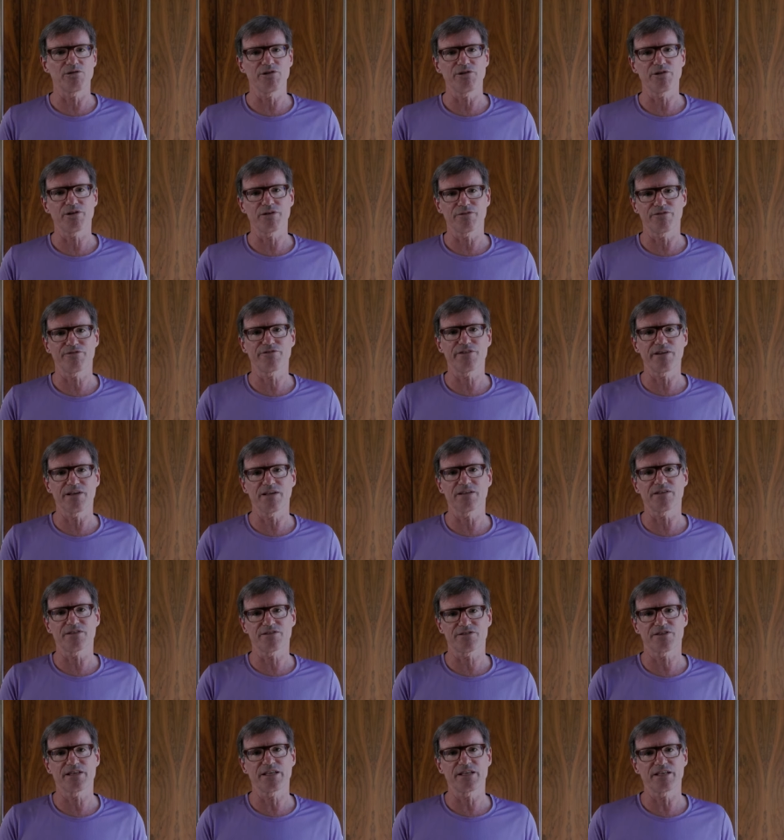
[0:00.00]
you can feel
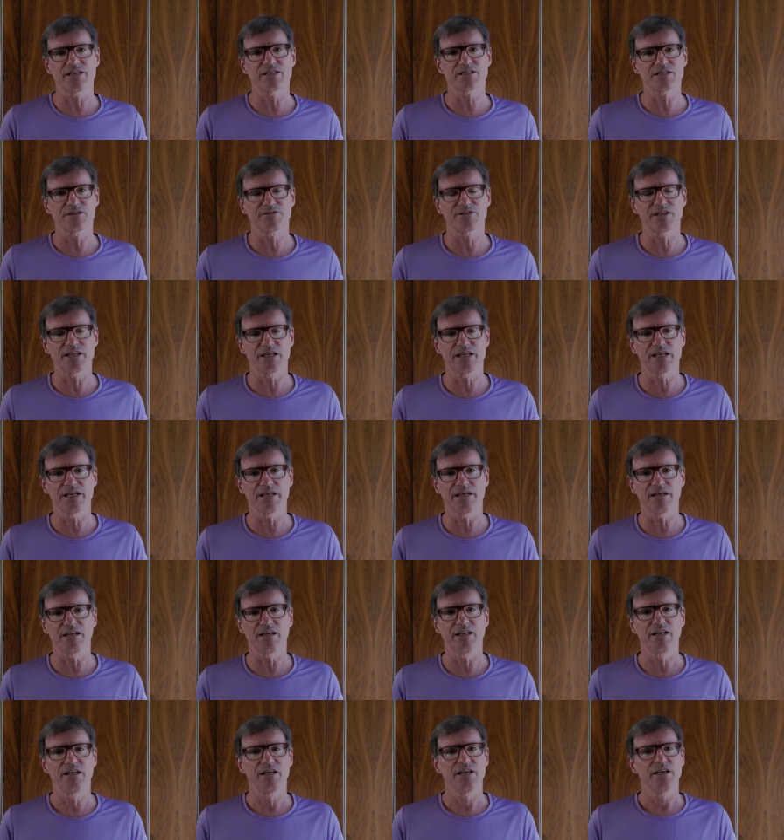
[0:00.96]
the thinness of the
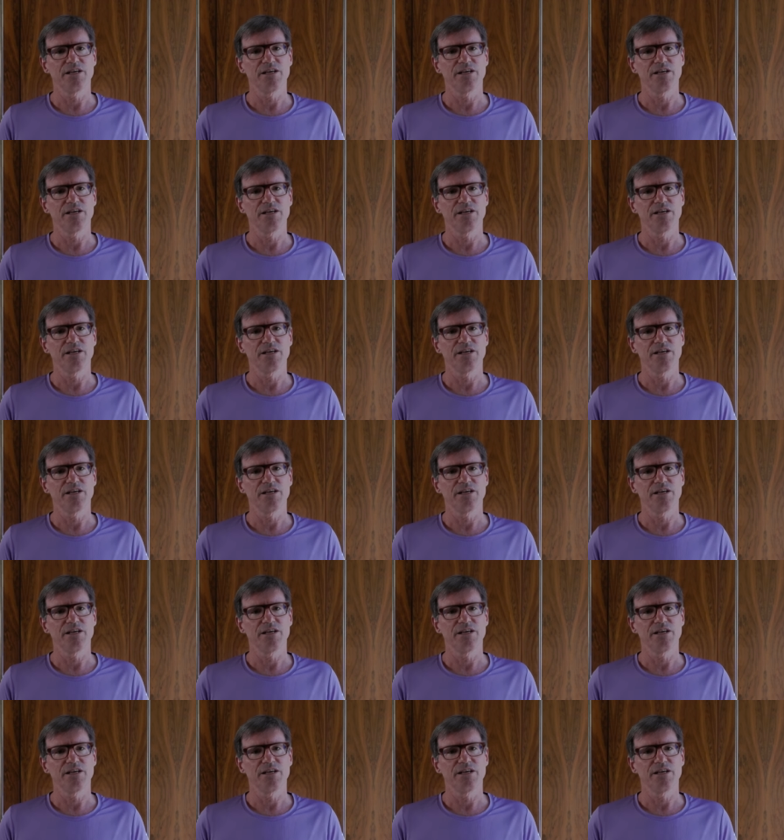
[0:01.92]
heel.